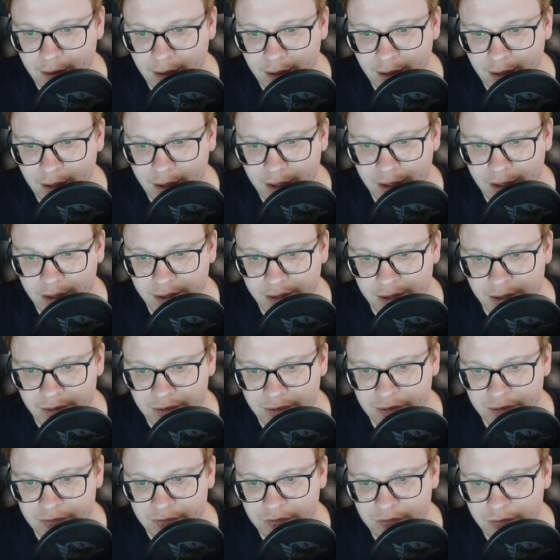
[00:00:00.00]
And then yeah,
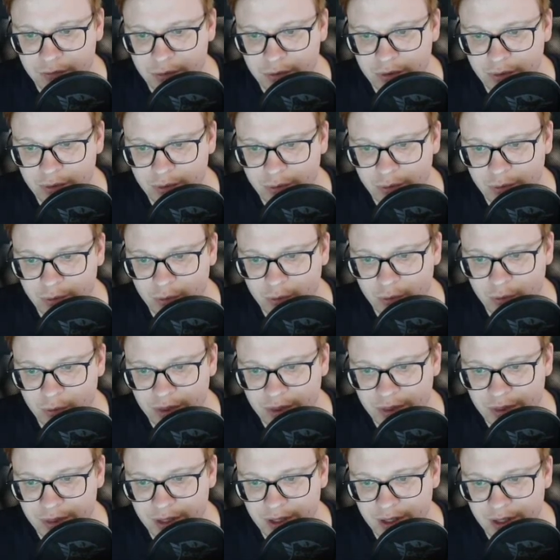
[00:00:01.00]
the food
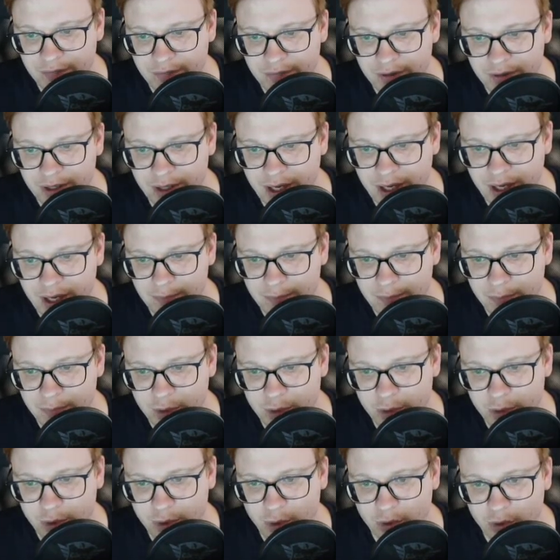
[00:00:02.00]
with given name
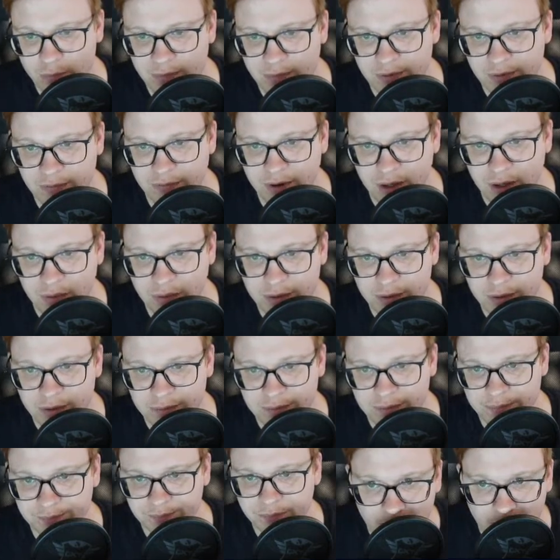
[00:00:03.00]
could not be found.
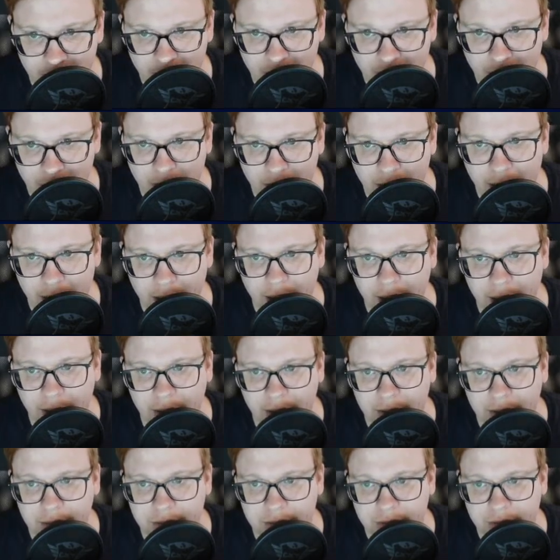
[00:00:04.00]

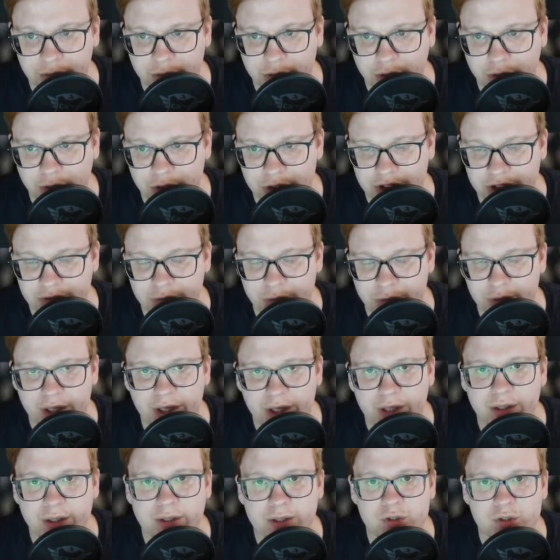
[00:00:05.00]
And of course, if
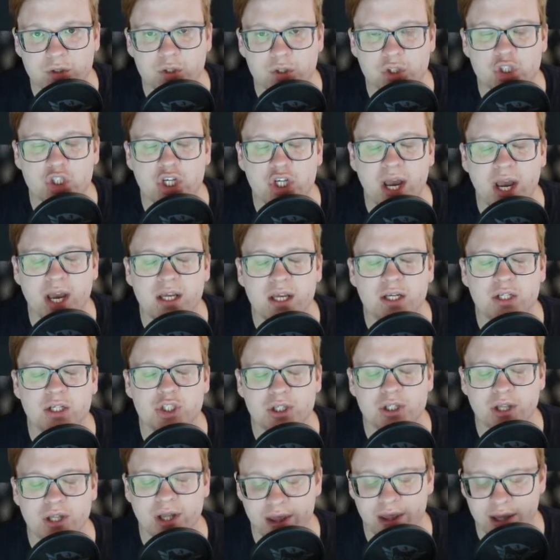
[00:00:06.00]
we
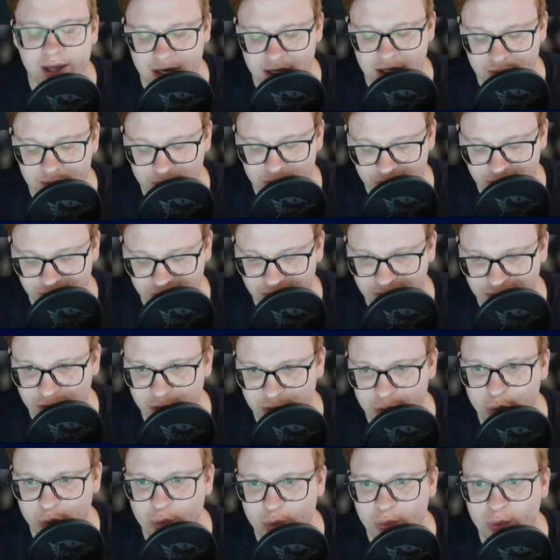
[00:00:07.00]
change the name of the
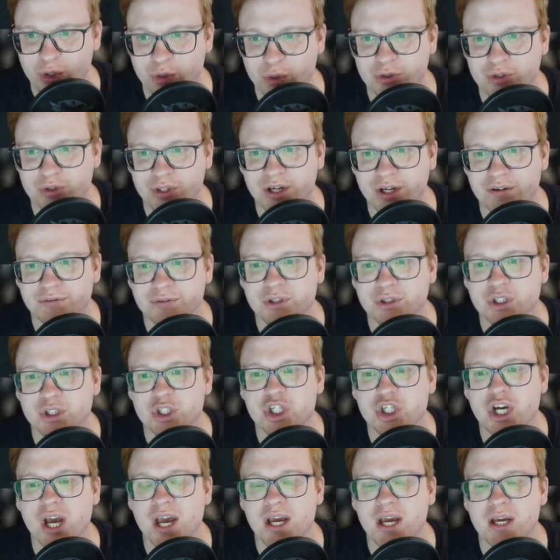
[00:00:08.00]
fruit, we also have to
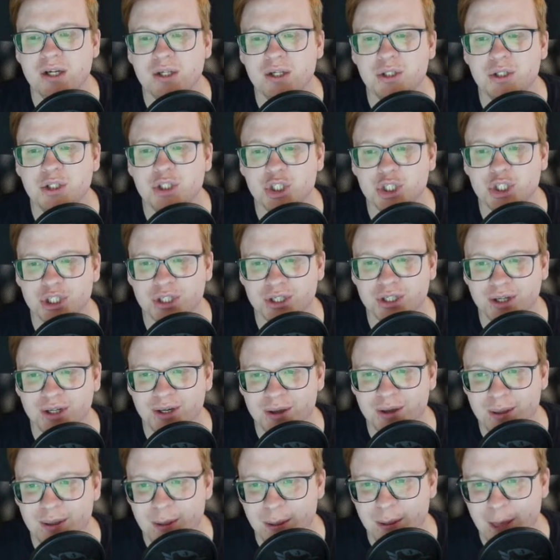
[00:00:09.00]
change
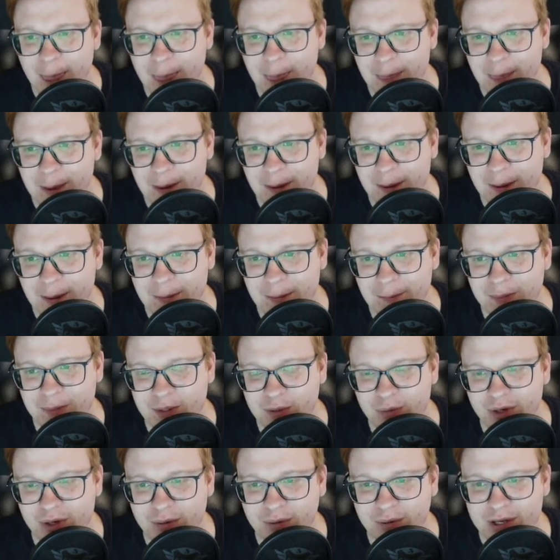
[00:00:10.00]
the
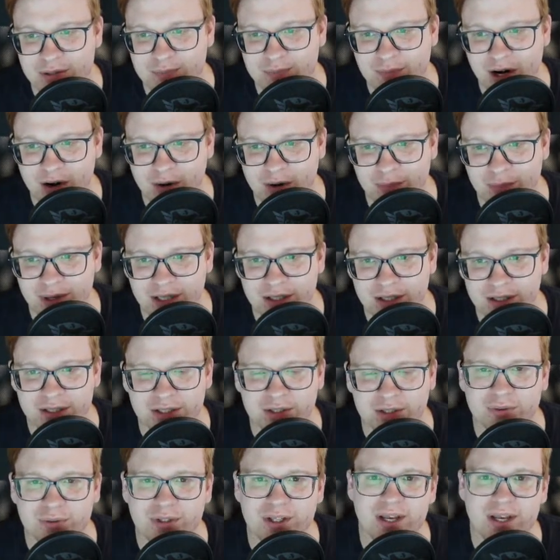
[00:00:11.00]
request parameter.
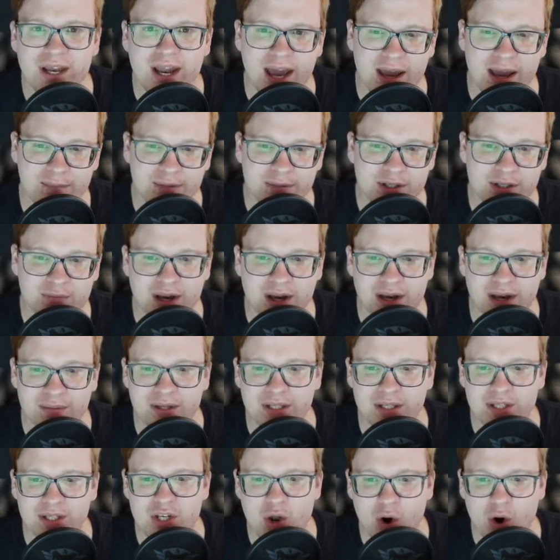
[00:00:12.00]
So the name is maybe
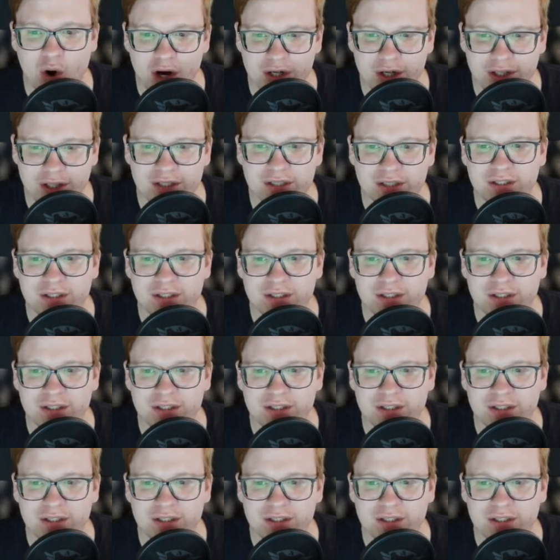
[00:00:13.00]
not